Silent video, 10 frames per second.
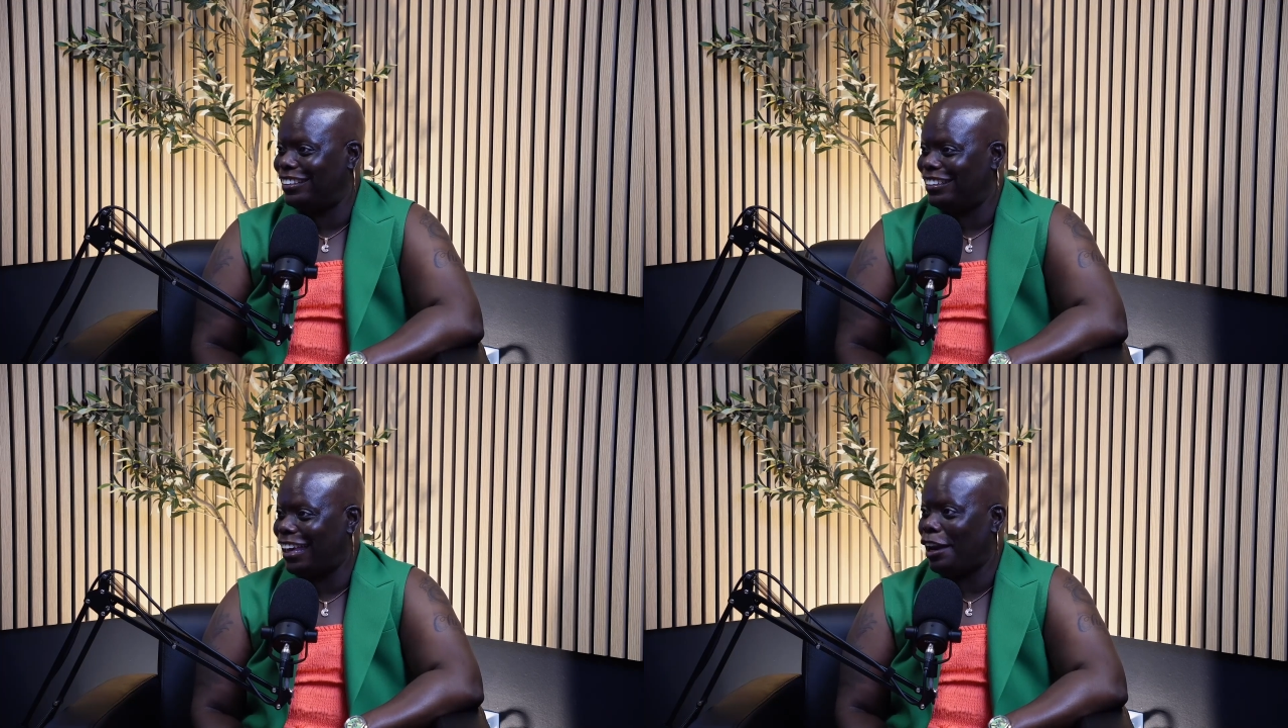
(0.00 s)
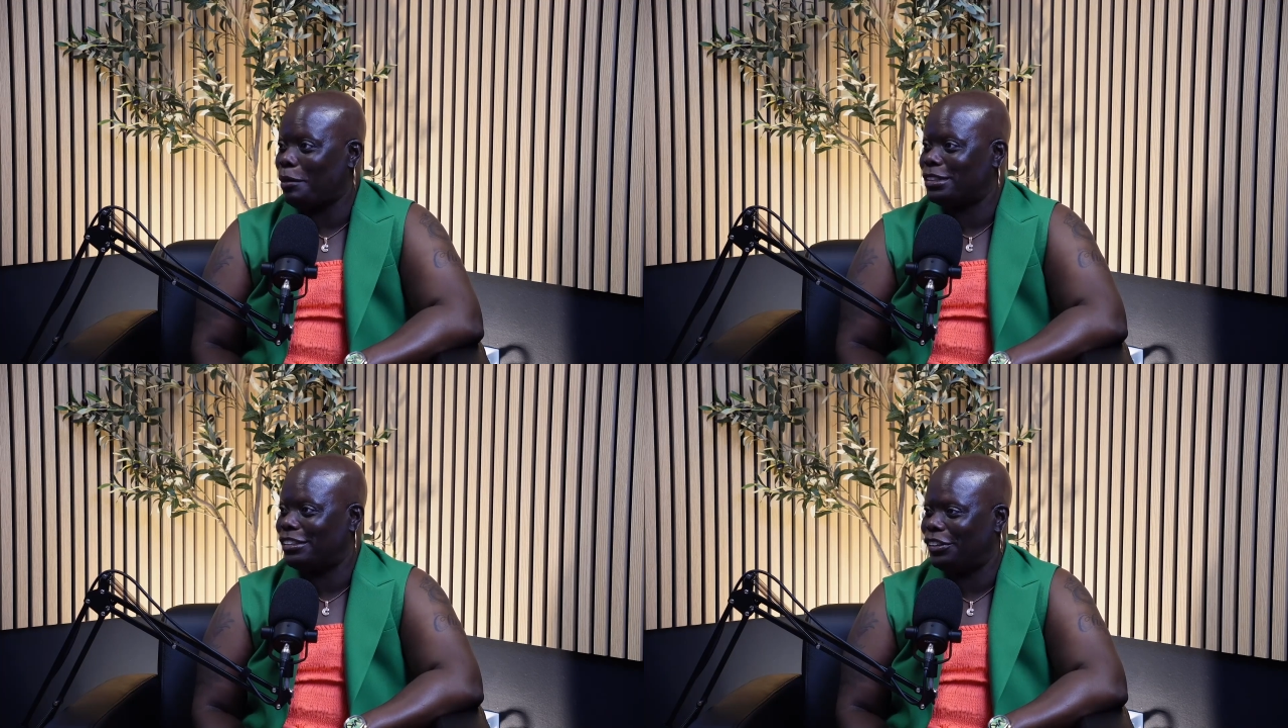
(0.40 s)
And I'm
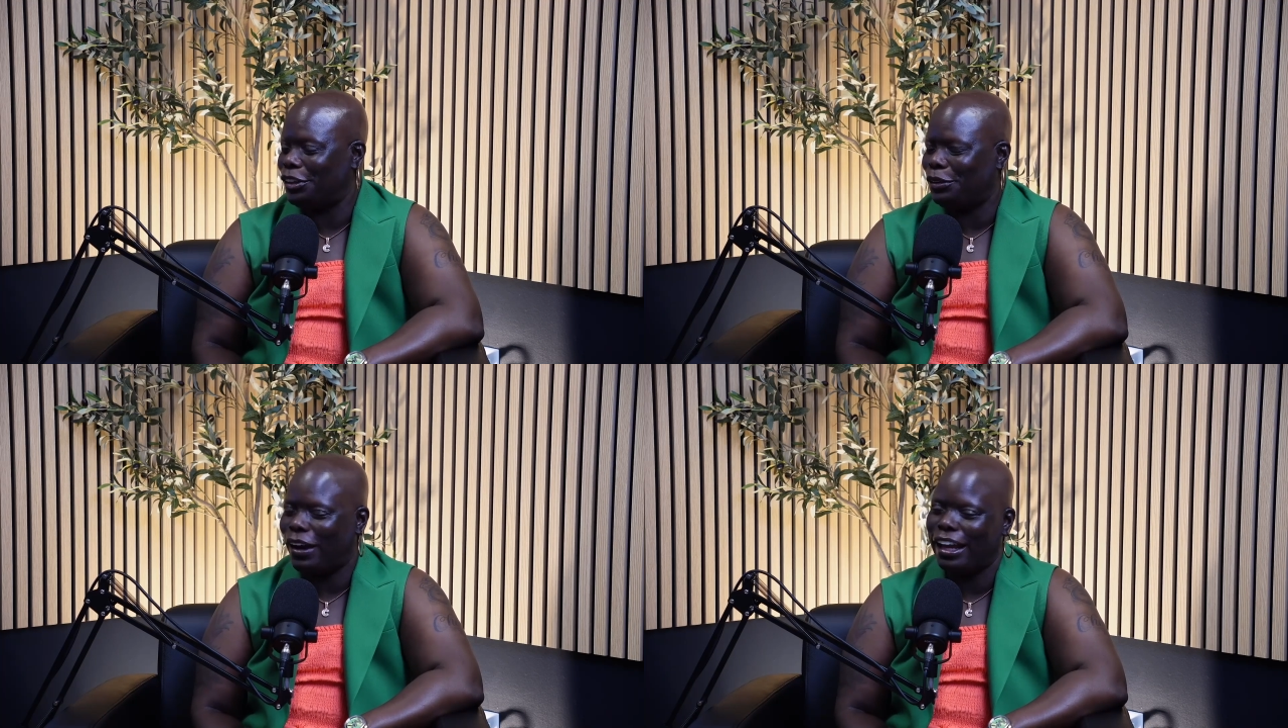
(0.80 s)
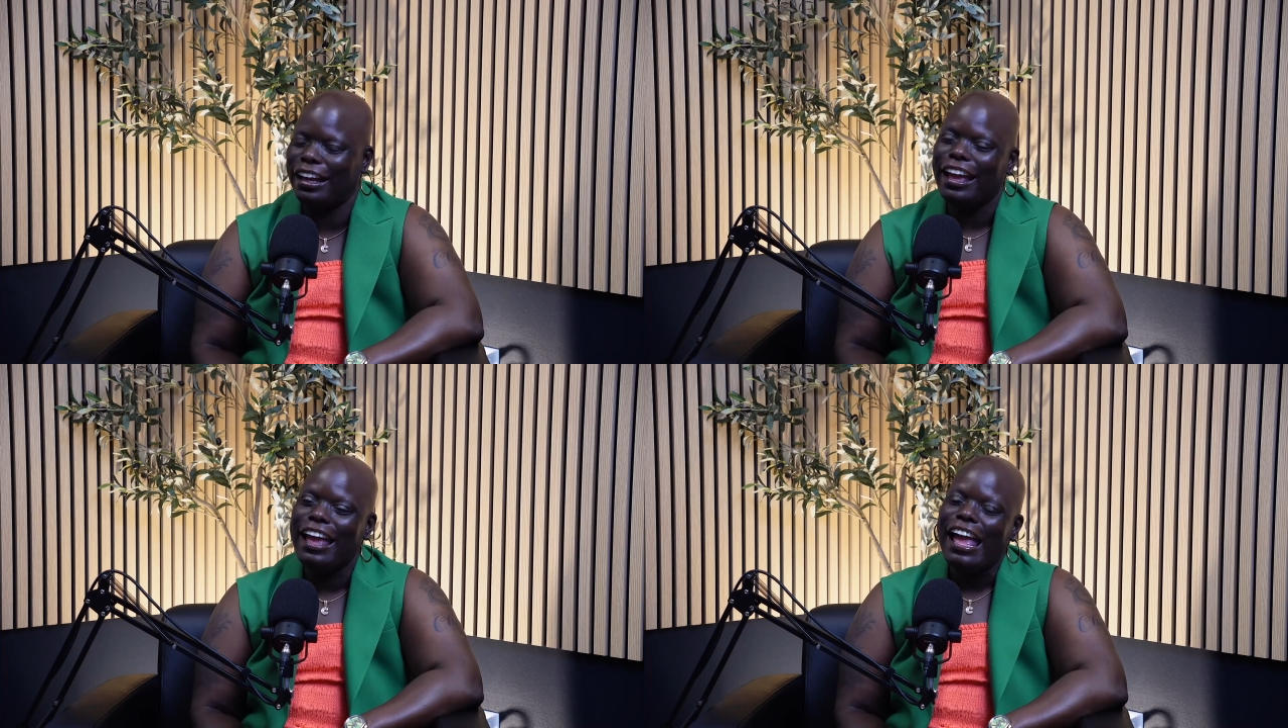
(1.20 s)
still here, right?
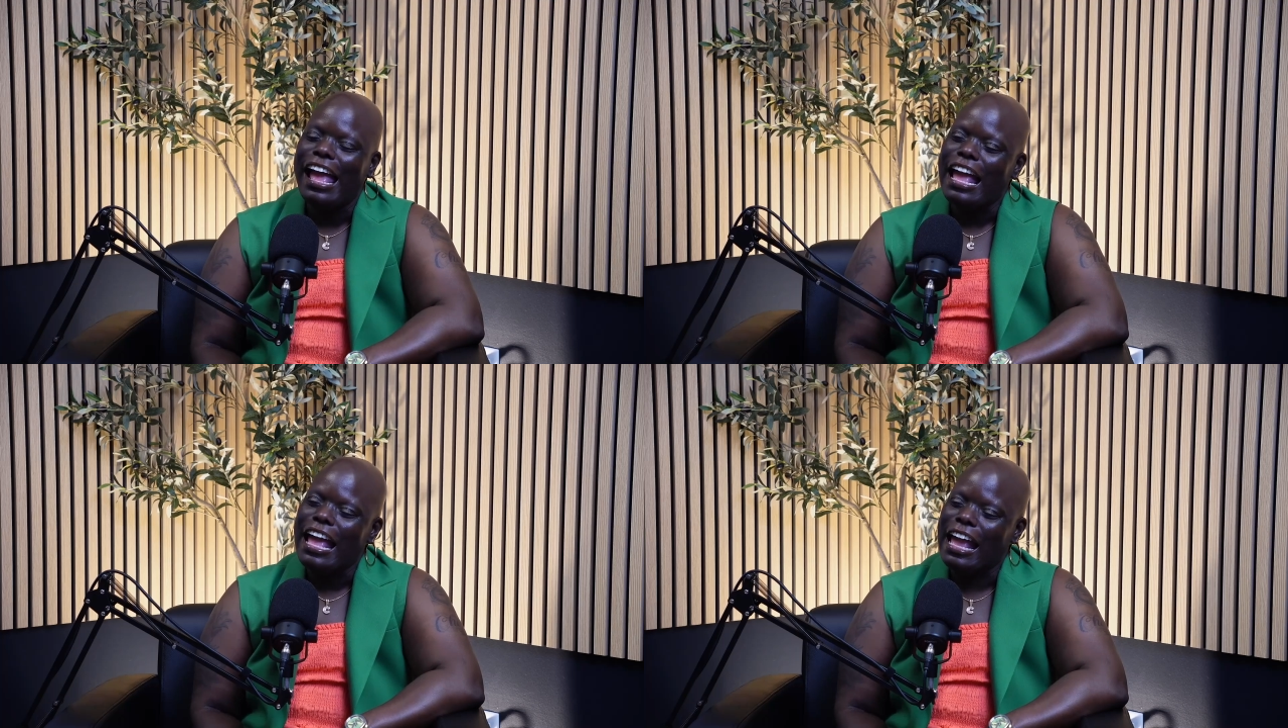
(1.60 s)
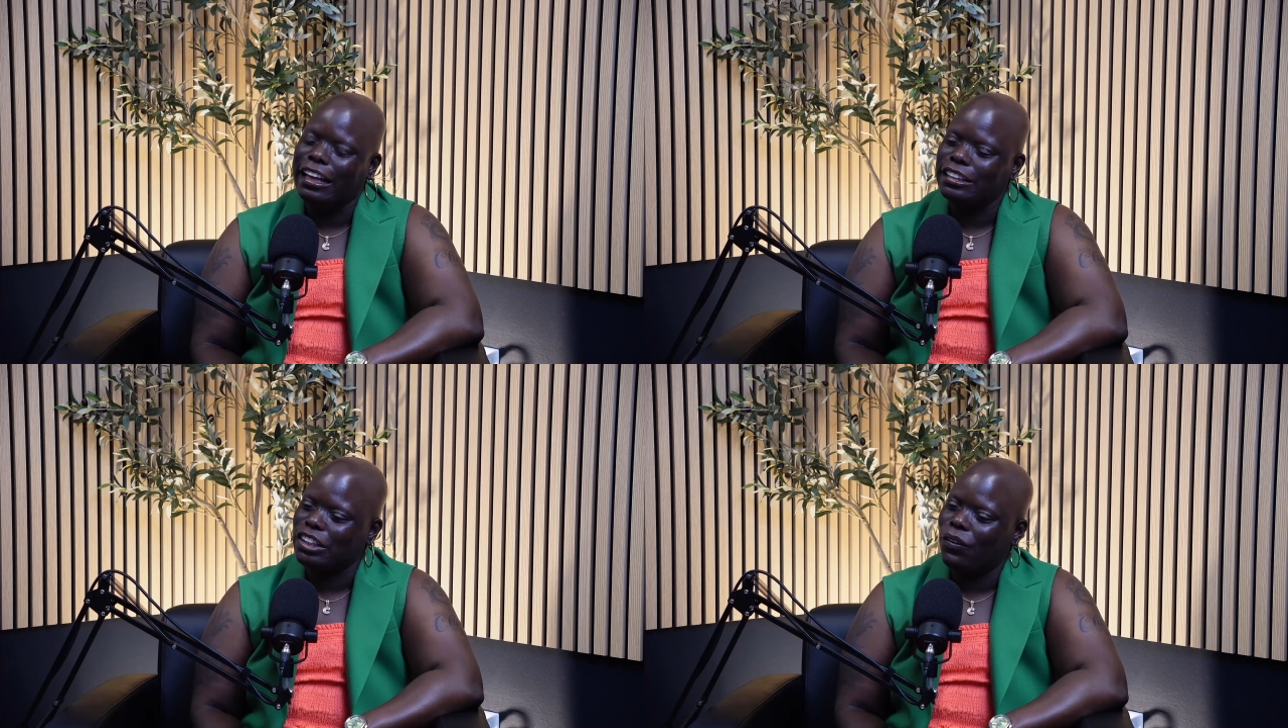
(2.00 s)
And so